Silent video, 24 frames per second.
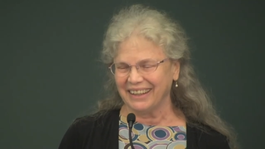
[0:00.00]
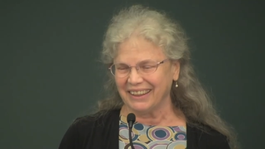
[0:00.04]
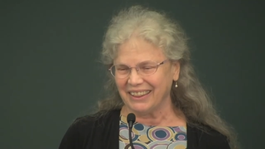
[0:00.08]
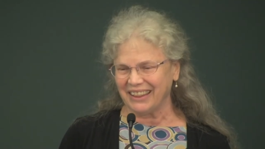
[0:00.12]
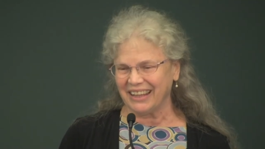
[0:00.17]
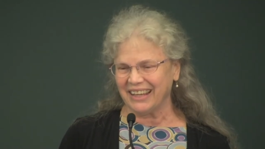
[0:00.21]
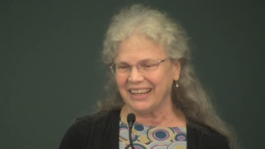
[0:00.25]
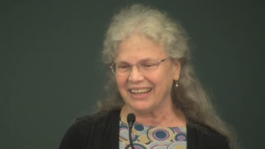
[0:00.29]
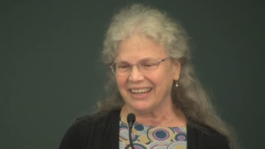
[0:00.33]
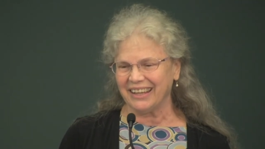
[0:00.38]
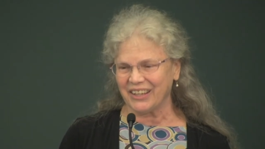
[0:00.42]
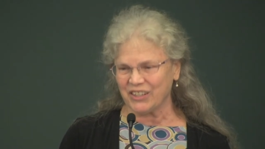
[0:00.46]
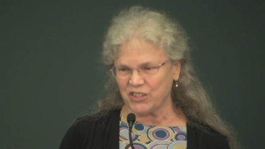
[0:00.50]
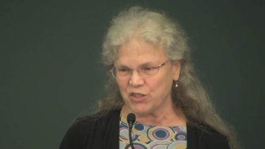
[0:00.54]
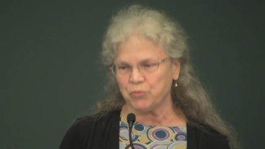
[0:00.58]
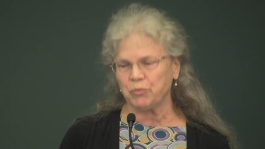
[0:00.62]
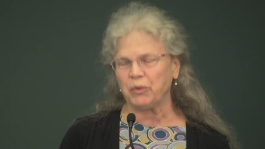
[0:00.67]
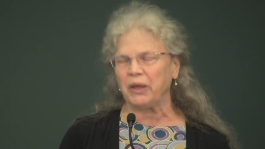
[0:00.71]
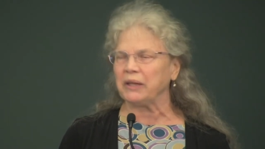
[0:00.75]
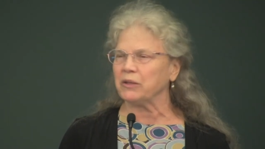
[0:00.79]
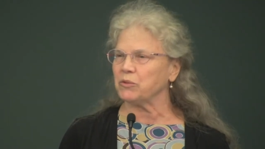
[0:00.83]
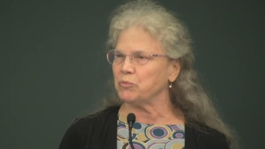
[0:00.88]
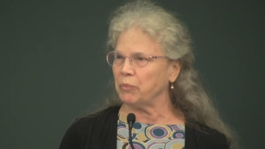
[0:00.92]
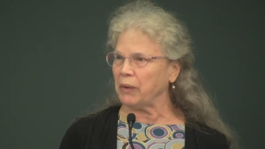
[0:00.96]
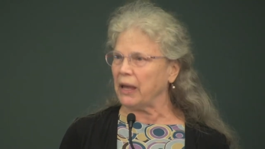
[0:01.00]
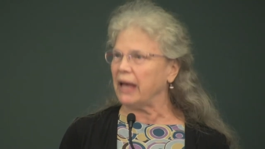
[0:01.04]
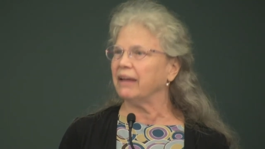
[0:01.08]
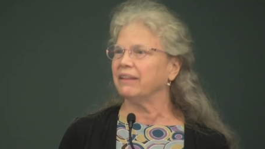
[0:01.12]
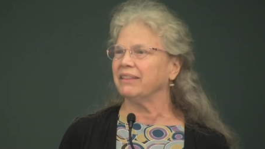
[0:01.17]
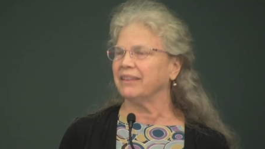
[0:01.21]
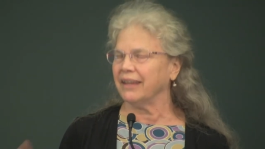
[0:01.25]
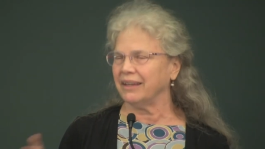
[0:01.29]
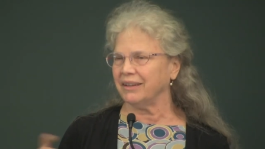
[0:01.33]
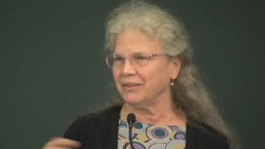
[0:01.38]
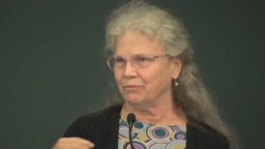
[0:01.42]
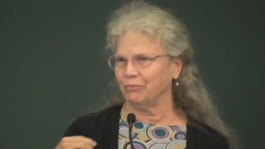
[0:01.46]
They expect
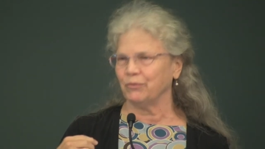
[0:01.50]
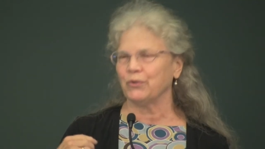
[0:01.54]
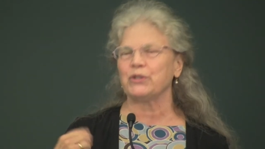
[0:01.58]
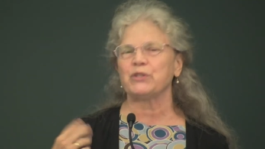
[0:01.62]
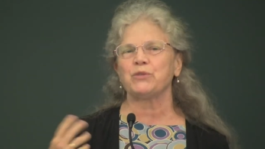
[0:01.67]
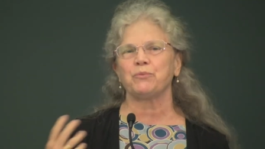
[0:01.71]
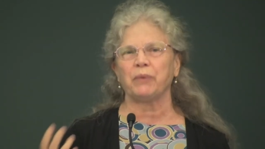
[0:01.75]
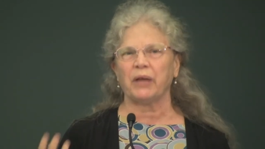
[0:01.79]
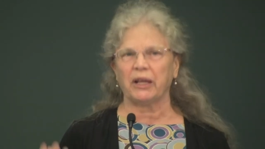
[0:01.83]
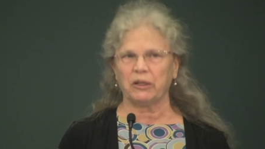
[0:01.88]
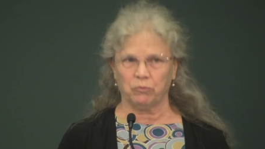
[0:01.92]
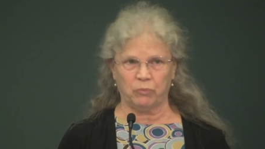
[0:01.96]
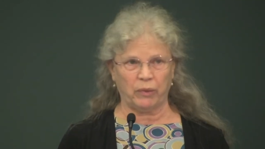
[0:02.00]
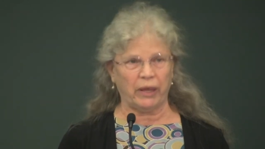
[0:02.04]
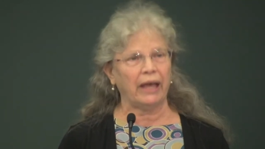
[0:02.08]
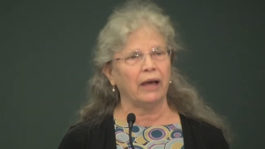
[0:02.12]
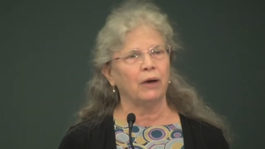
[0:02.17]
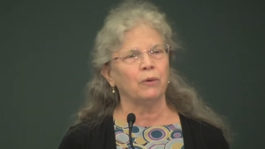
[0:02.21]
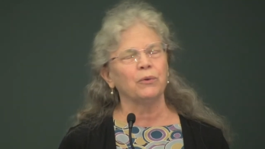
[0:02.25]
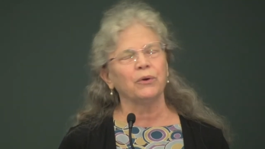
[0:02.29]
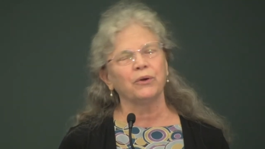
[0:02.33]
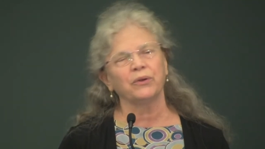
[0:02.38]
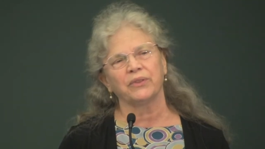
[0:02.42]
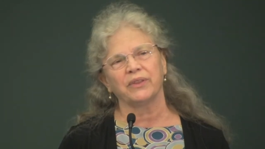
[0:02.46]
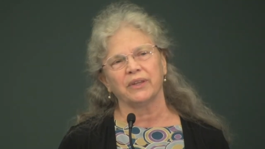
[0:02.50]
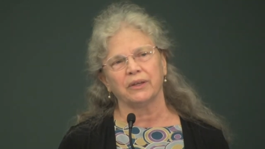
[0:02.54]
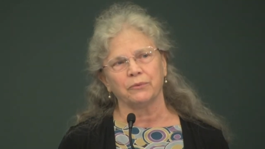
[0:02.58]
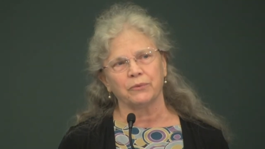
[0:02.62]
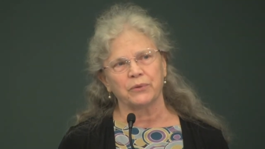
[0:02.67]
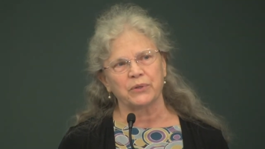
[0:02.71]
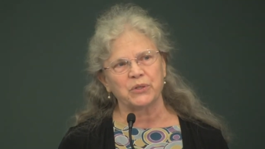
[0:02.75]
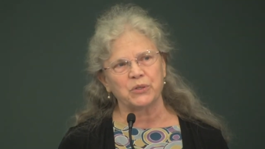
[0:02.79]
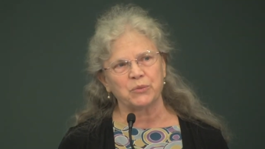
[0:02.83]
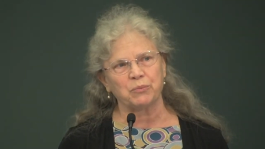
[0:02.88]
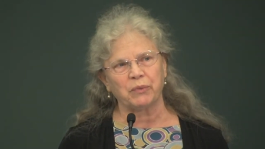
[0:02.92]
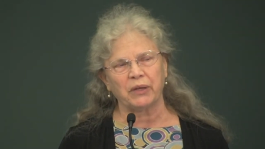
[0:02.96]
they respect power, they
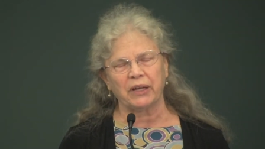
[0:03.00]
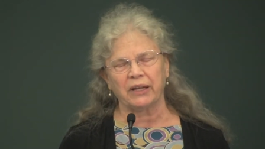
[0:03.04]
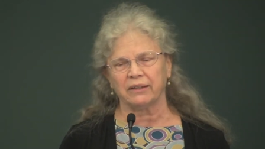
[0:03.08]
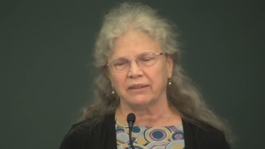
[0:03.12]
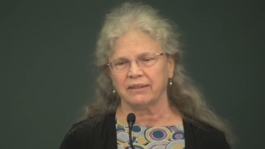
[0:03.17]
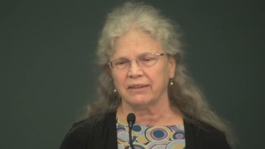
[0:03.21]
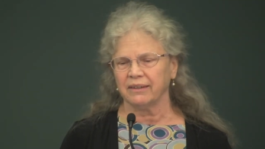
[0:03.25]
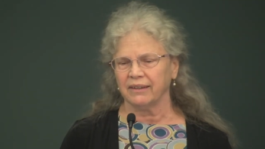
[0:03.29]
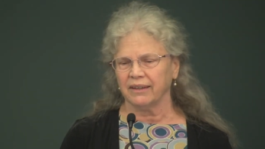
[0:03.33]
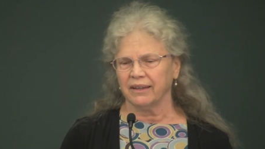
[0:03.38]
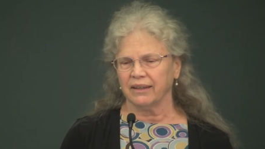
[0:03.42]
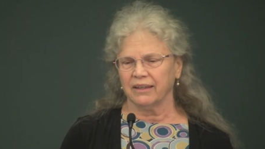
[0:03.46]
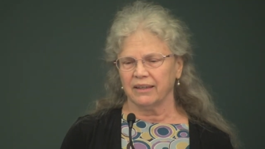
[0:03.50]
respect